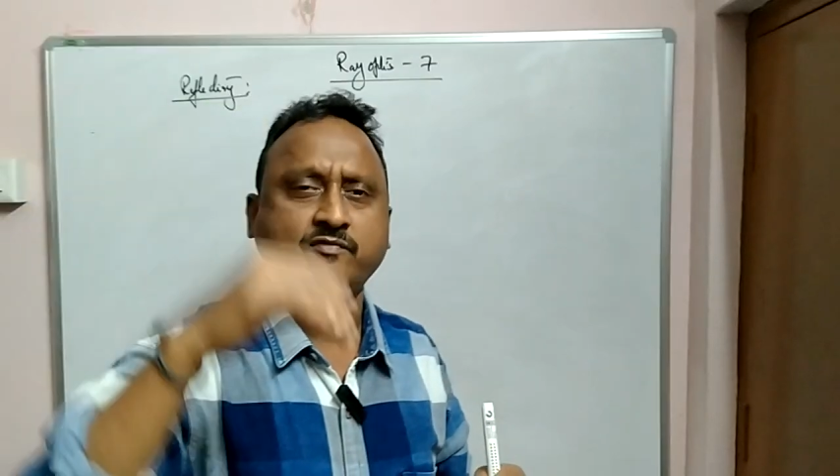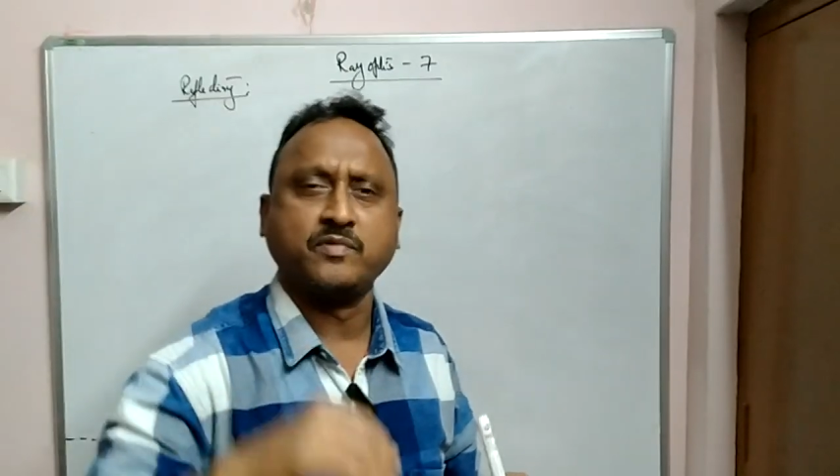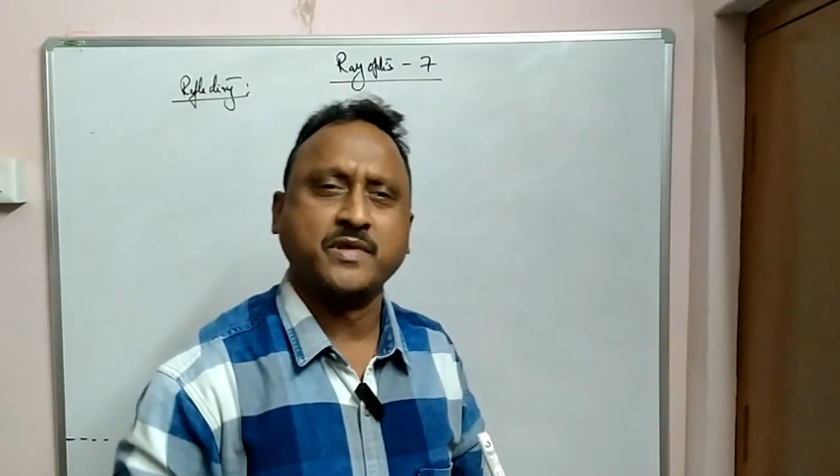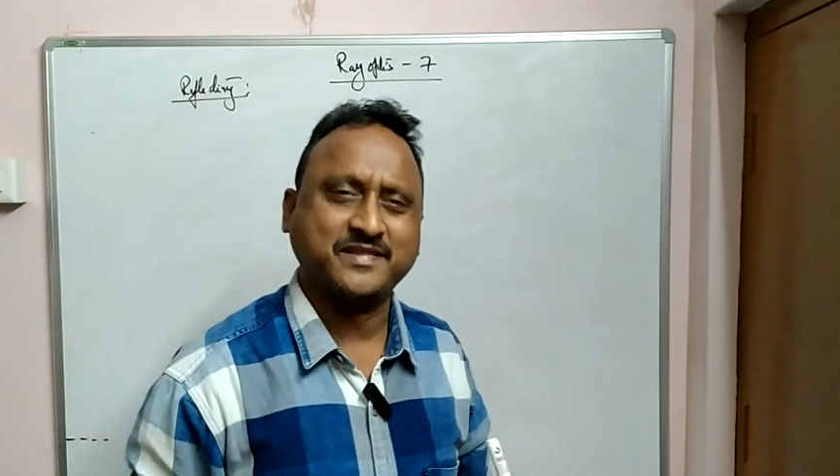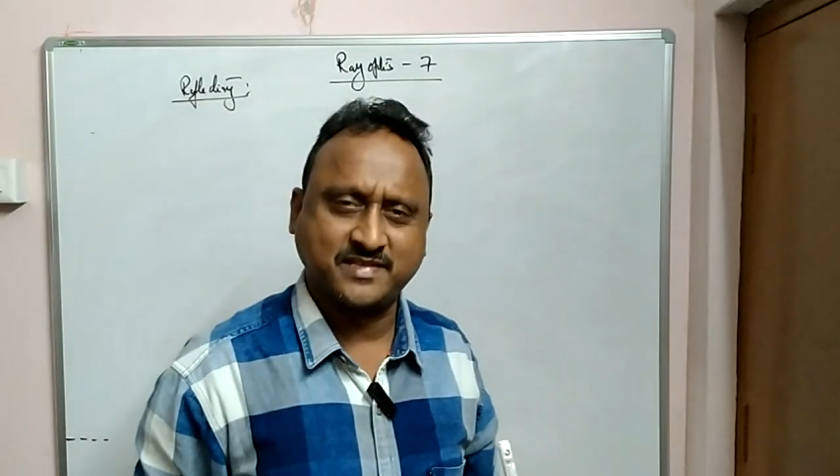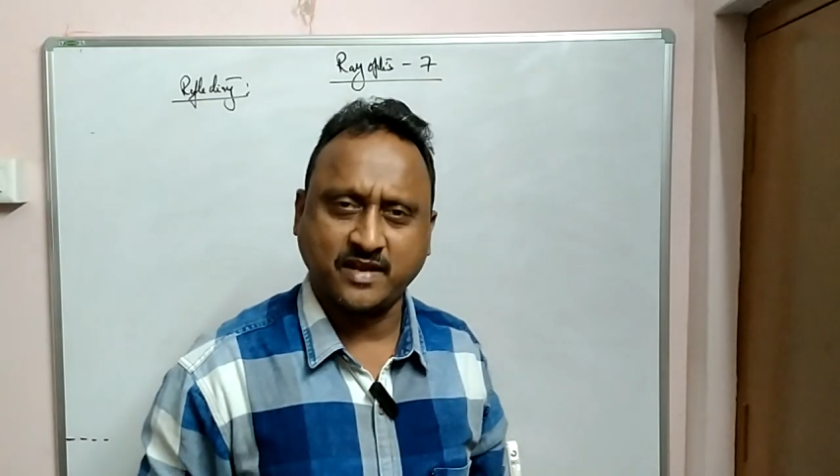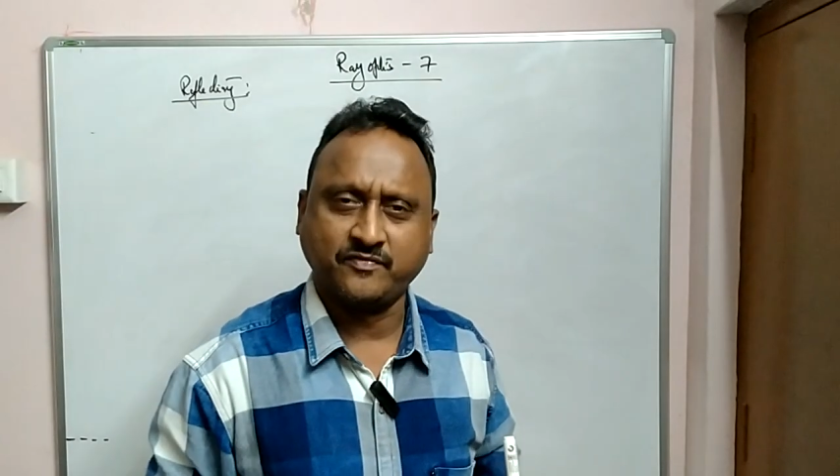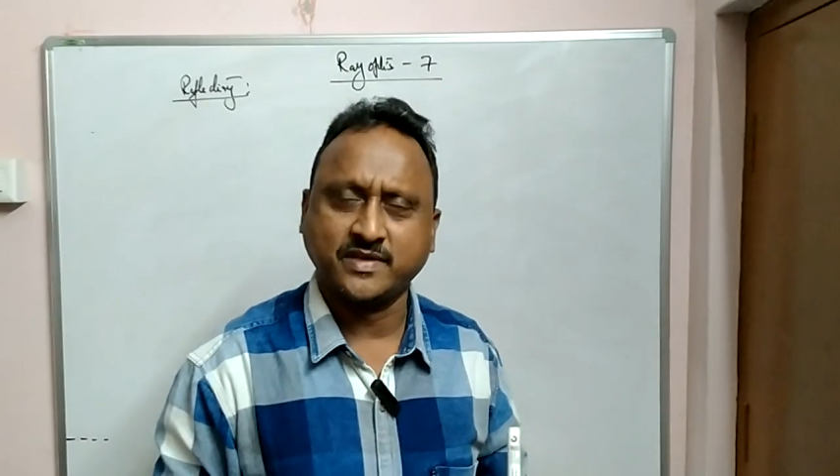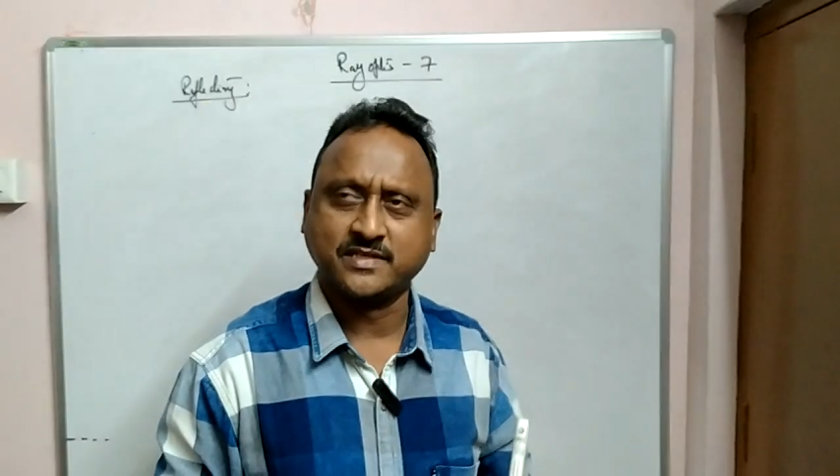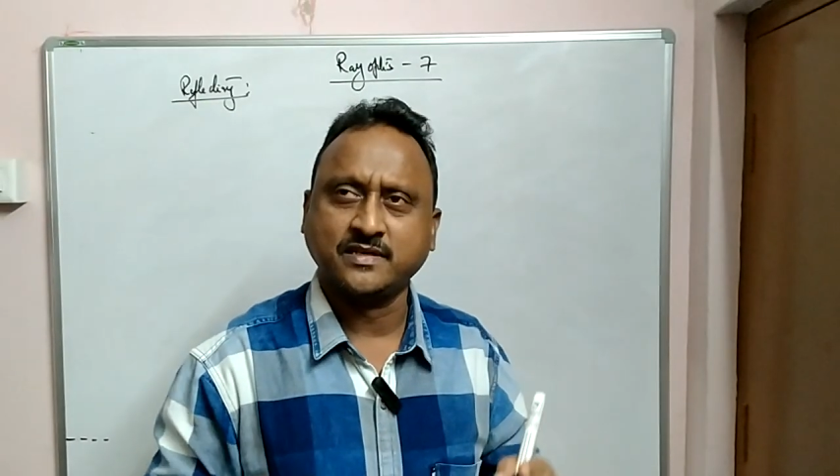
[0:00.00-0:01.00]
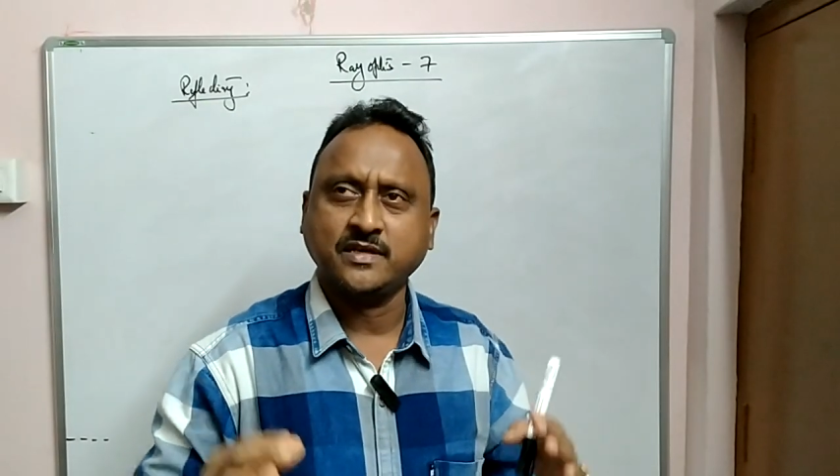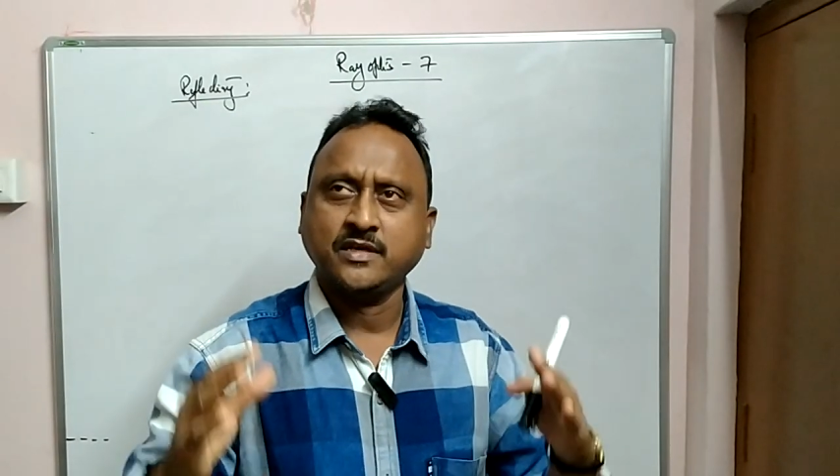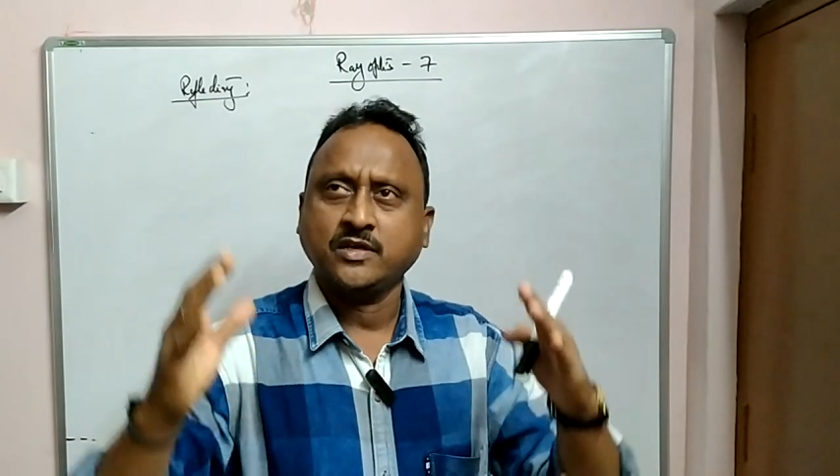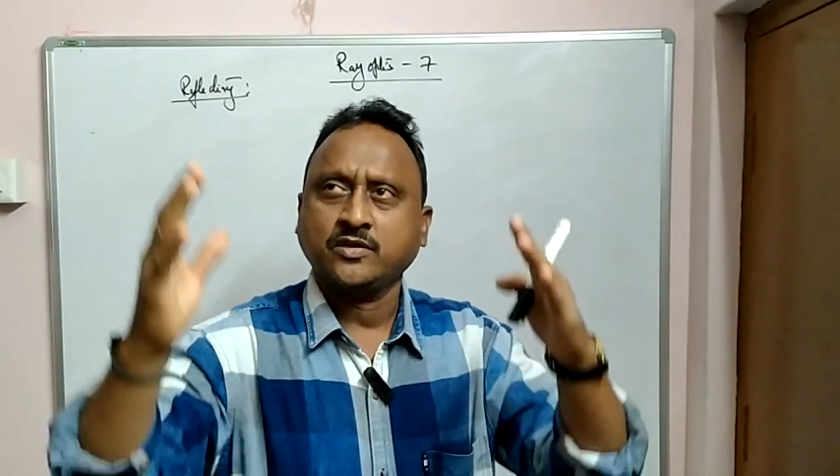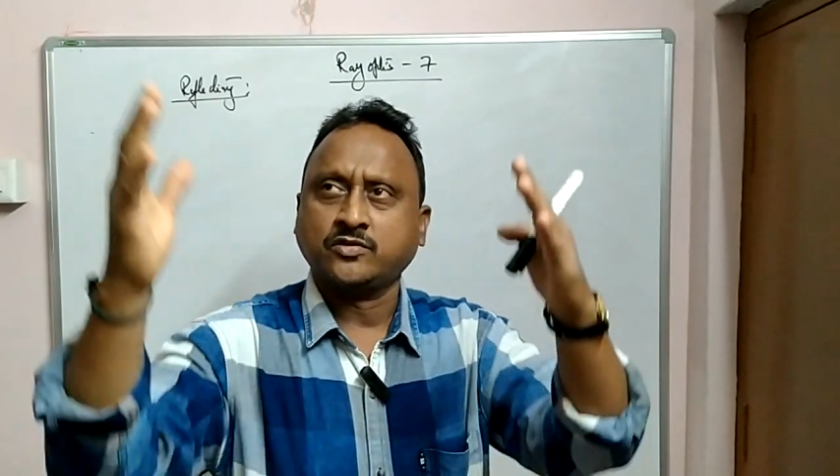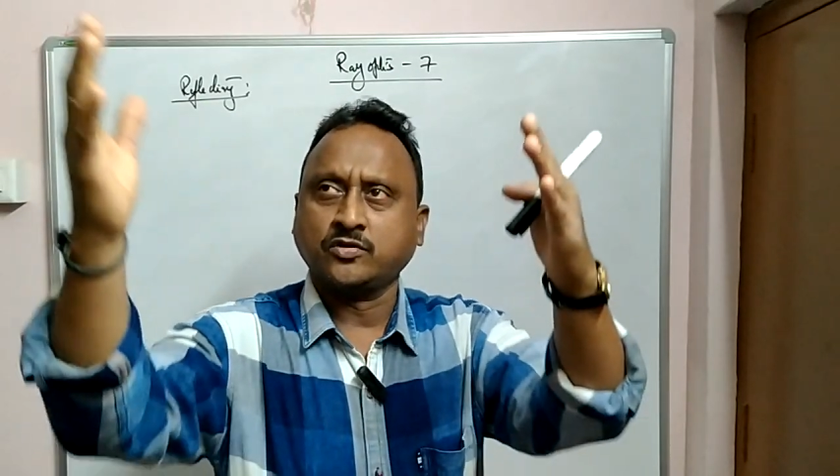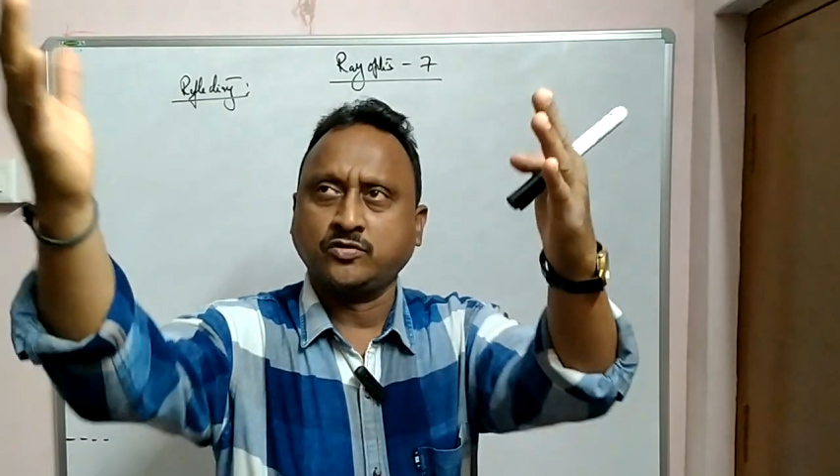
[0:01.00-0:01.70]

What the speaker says: away from the Earth's surface. So